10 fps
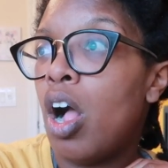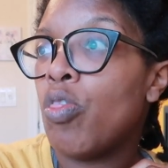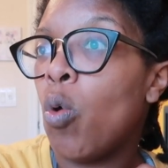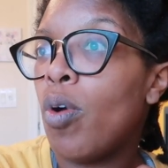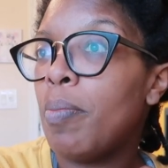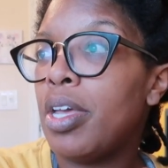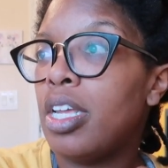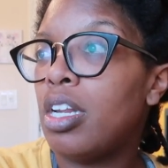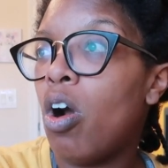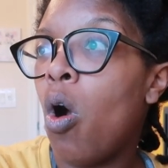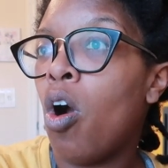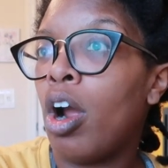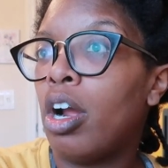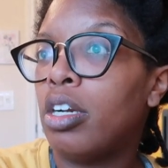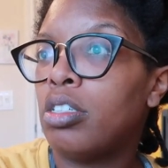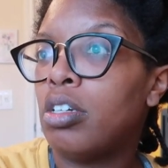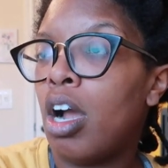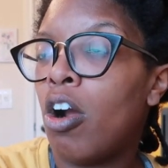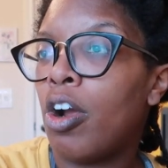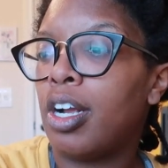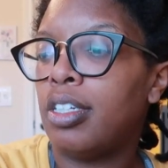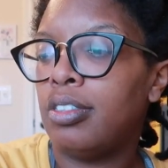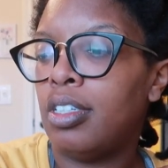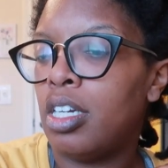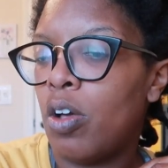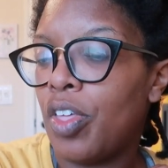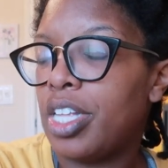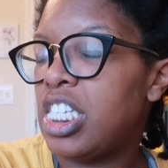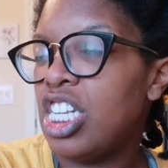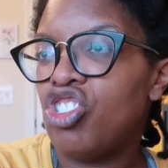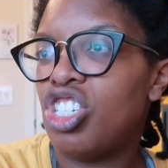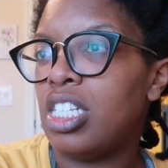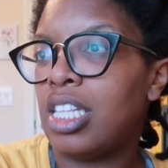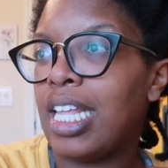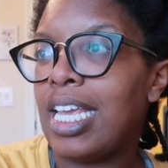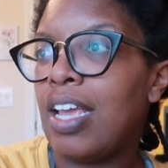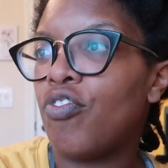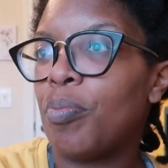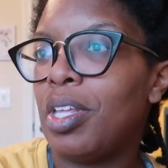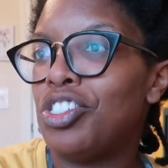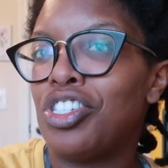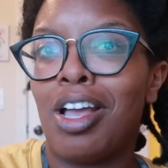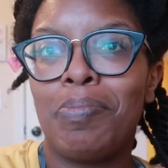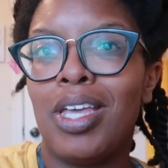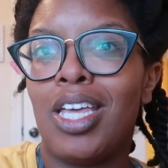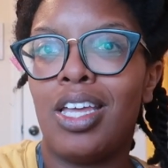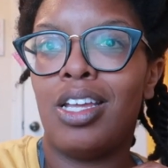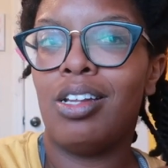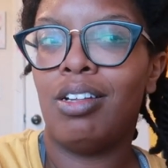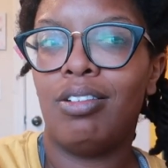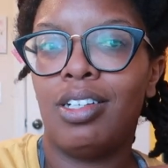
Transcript: the women are are you know the attention that they get from these young men